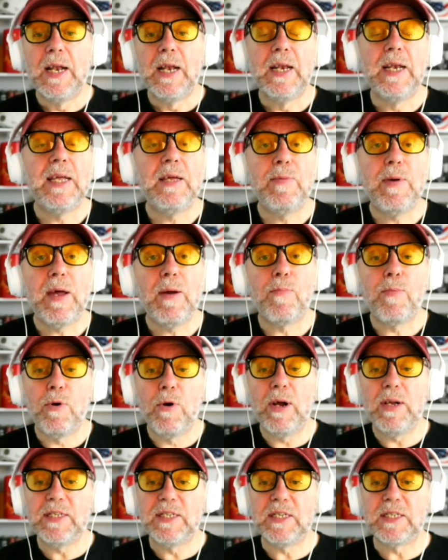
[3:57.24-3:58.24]
Liebherr
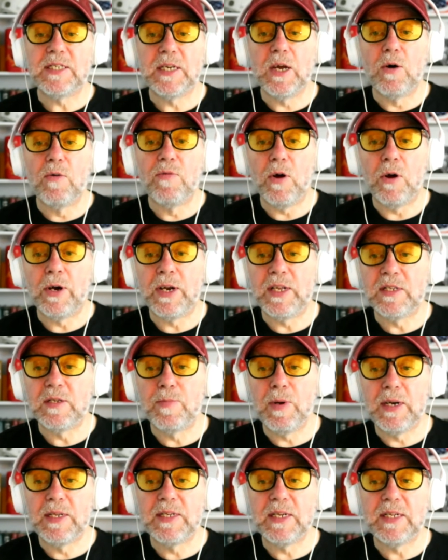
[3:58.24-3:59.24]
prides itself on its
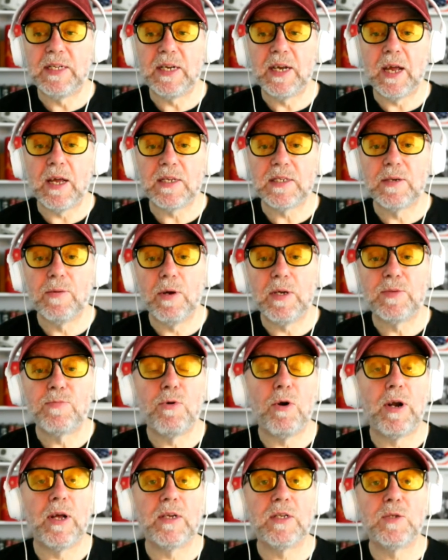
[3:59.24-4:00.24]
ability to customize
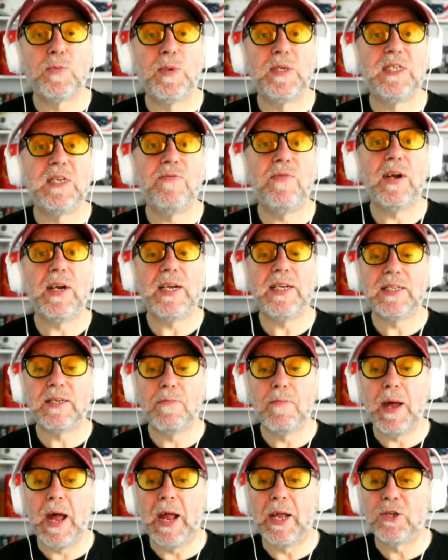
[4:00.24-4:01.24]
products specifically to
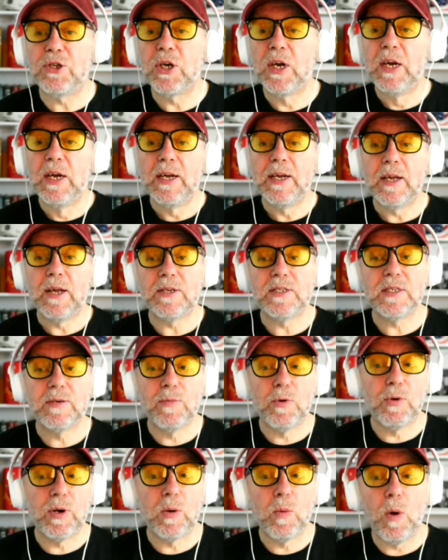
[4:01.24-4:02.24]
match customer
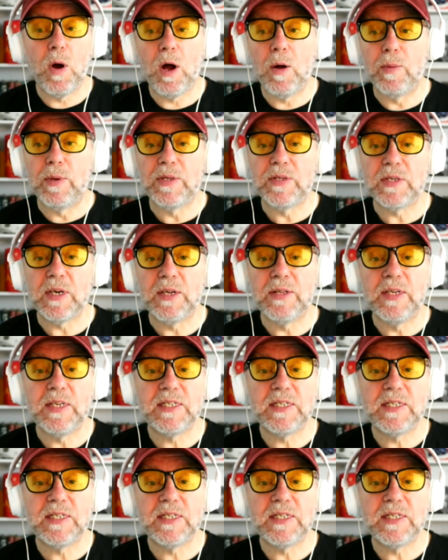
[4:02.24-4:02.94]
requirements, and this